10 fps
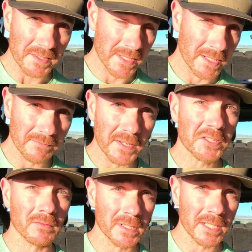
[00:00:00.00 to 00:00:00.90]
I did an
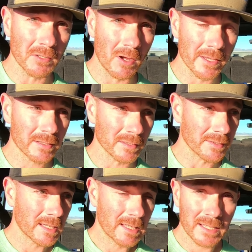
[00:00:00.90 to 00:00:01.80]
official video on it
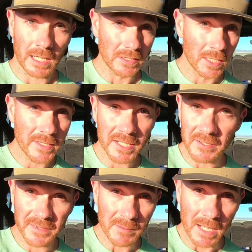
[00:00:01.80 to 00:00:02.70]
because I'd love to hear
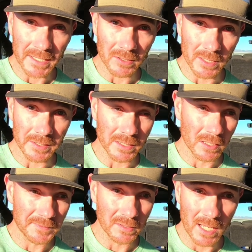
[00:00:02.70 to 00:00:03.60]
your feedback on it. You
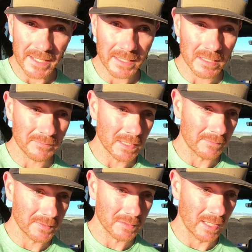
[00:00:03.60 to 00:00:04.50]
know, if you like it, if,
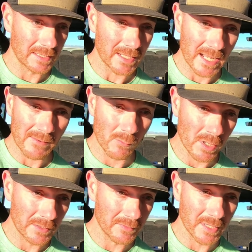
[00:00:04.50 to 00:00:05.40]
if you'd like to have
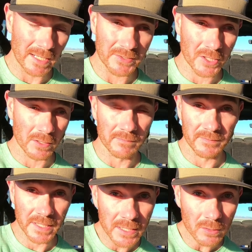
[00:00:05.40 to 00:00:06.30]
one, if you've got a certain
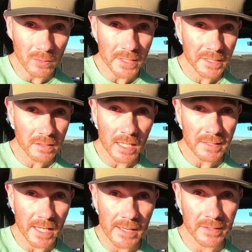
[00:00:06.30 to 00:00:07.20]
vehicle that you'd
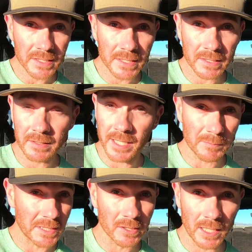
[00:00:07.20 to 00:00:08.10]
like to have it in, that'd
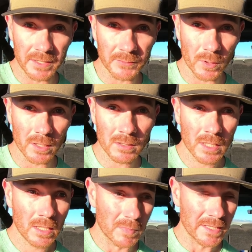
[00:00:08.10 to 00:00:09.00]
be great as well.
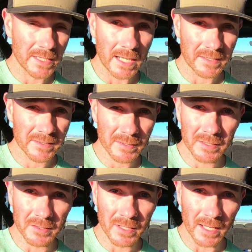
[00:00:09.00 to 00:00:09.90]
But yeah, I consider
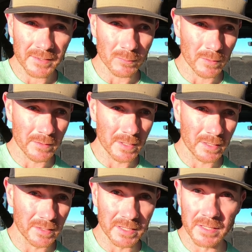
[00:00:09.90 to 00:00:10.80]
you guys sort of
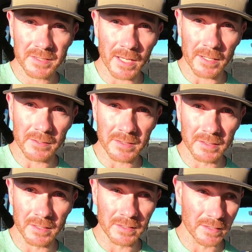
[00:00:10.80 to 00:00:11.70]
the, the insiders in
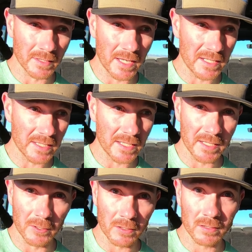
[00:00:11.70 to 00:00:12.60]
the, in the
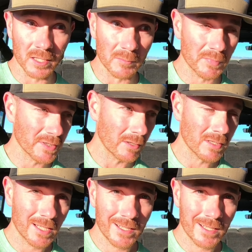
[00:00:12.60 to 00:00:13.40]
AAL club. So